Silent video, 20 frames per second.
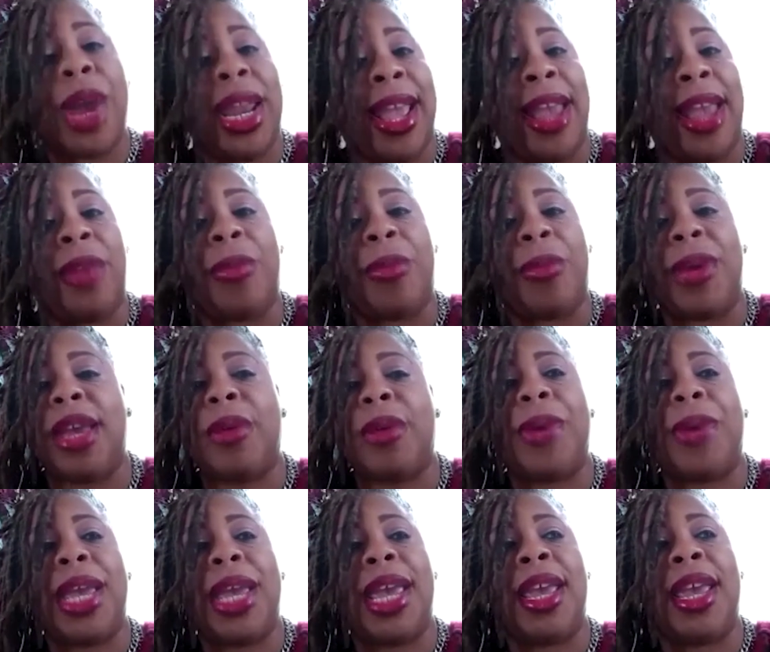it.
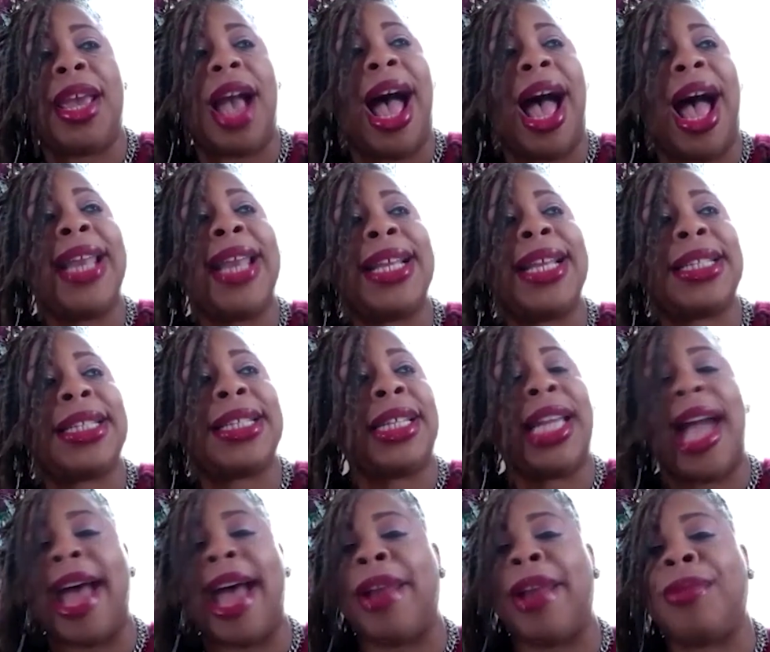We honestly,
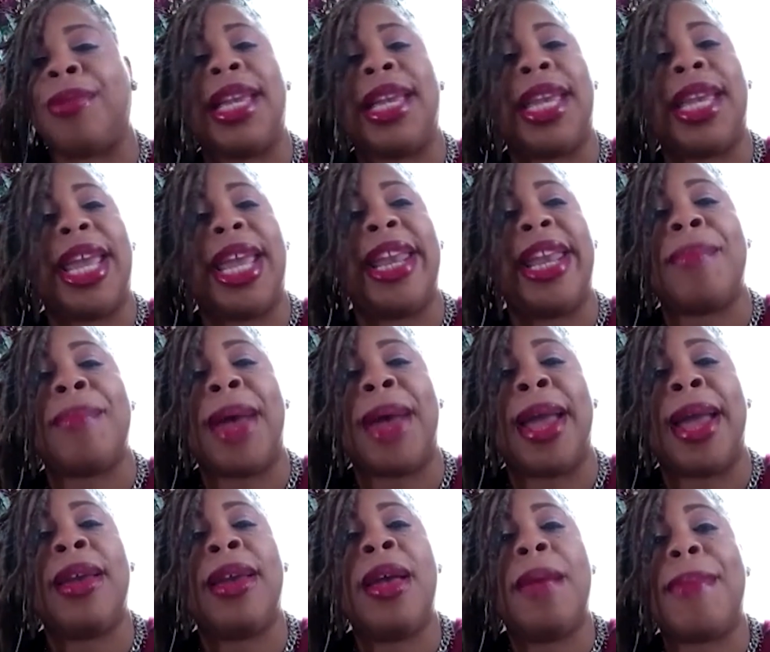I don't think any of
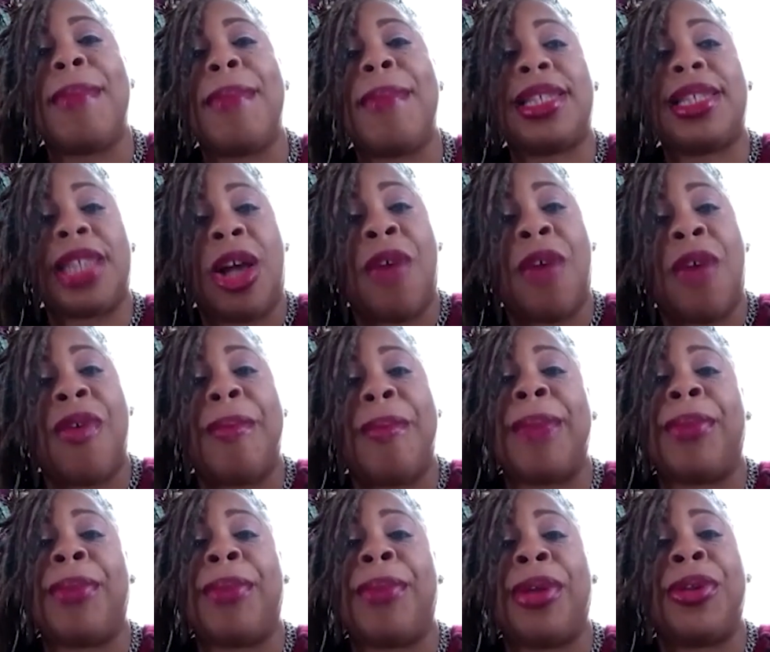myself and my
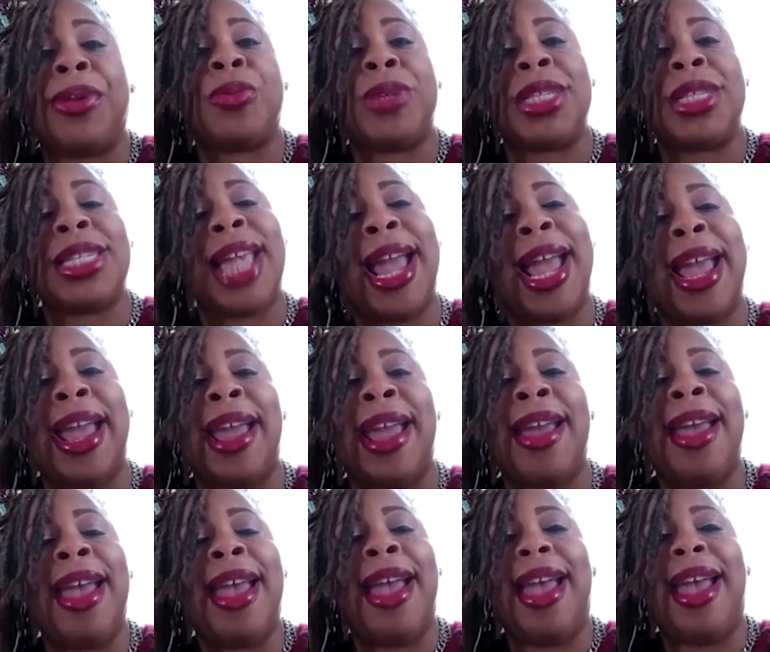brothers would say,
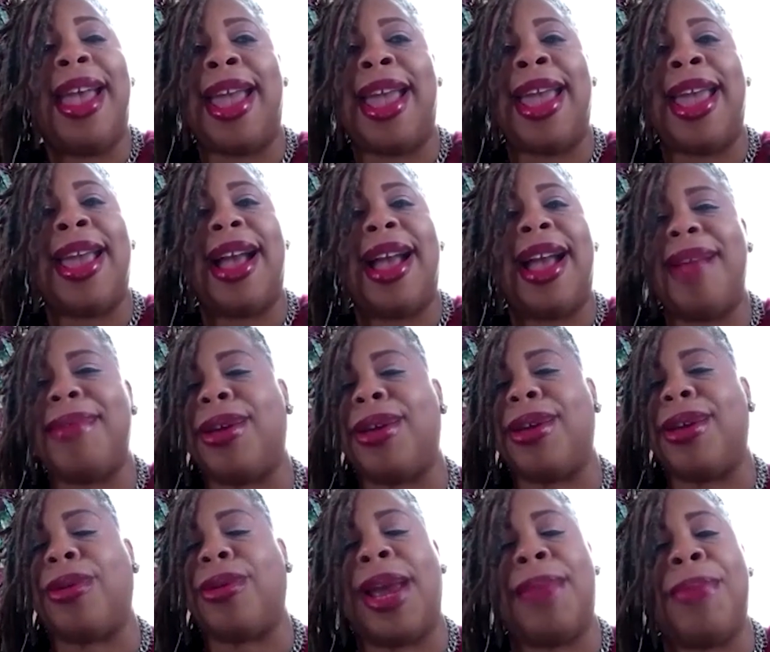hey, I
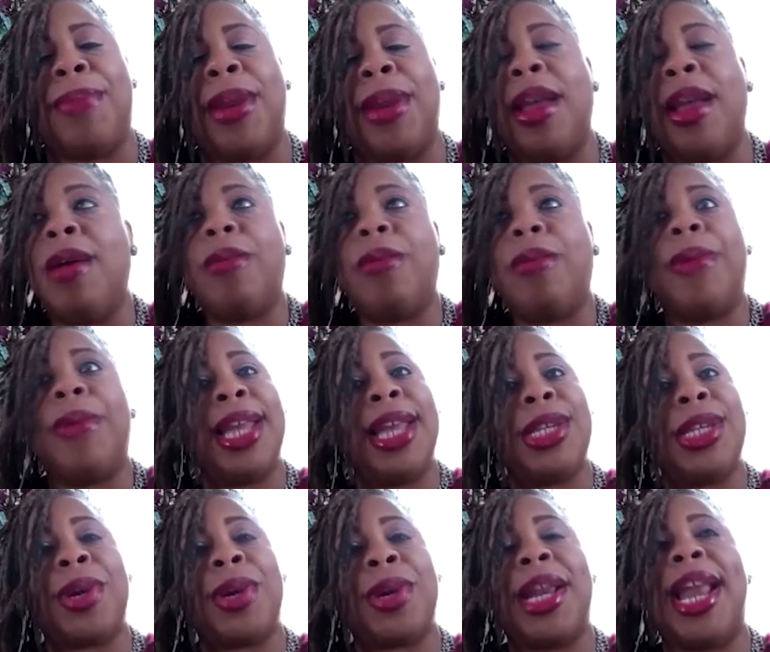regret. We
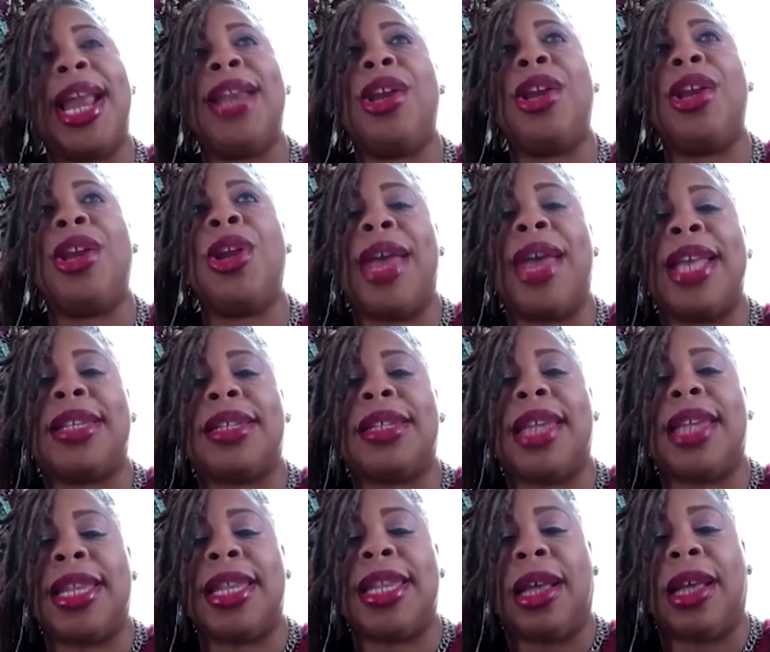enjoyed it. And
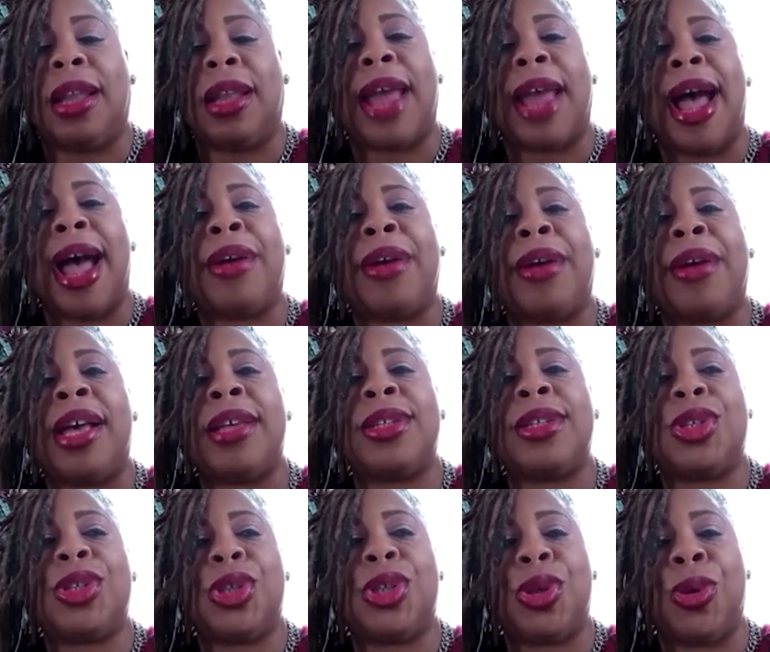it's allowed us
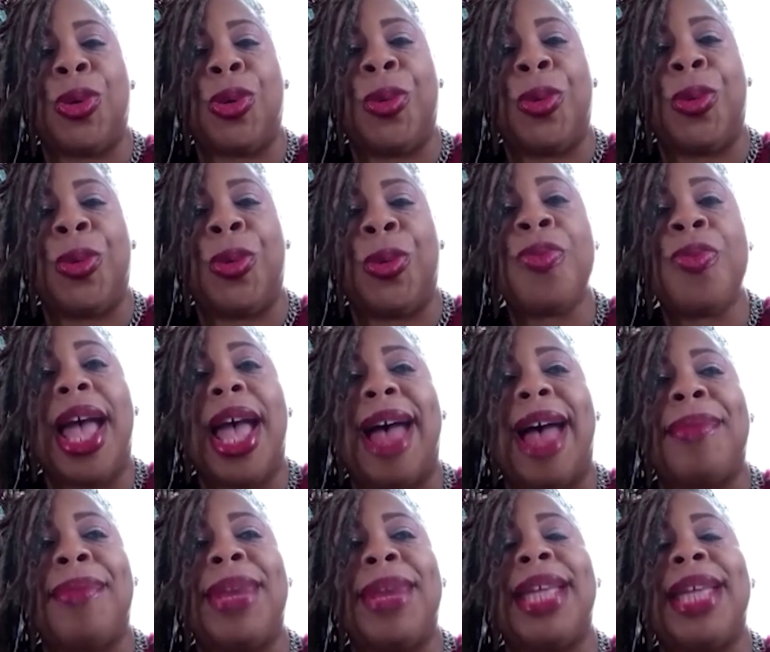to
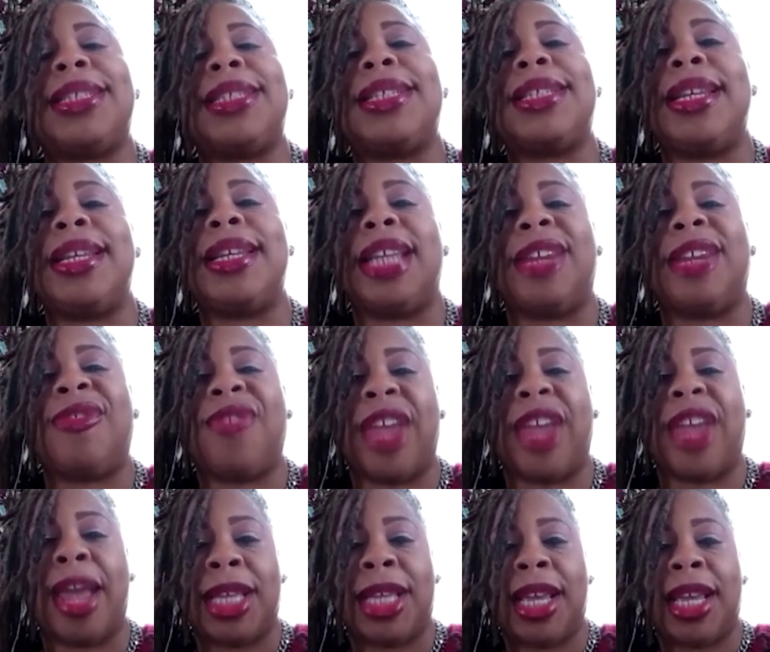have an extended
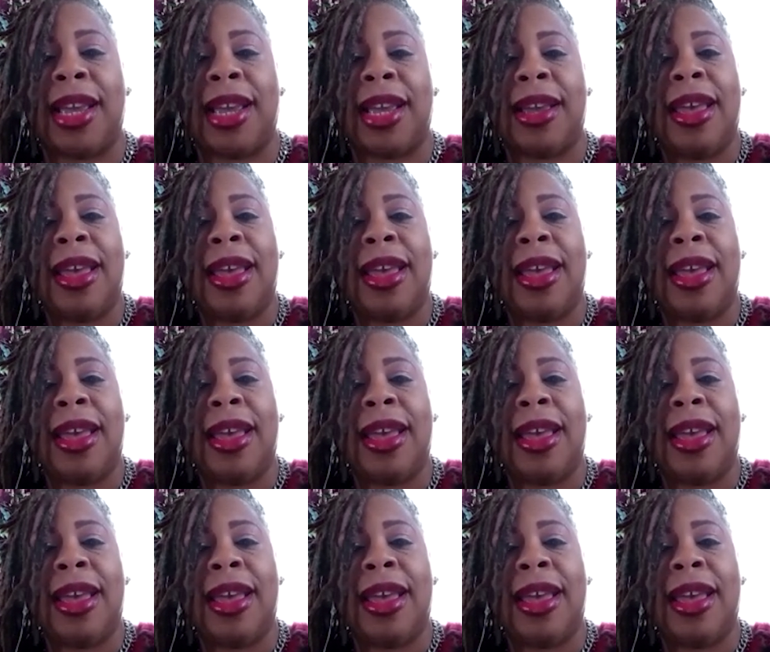family.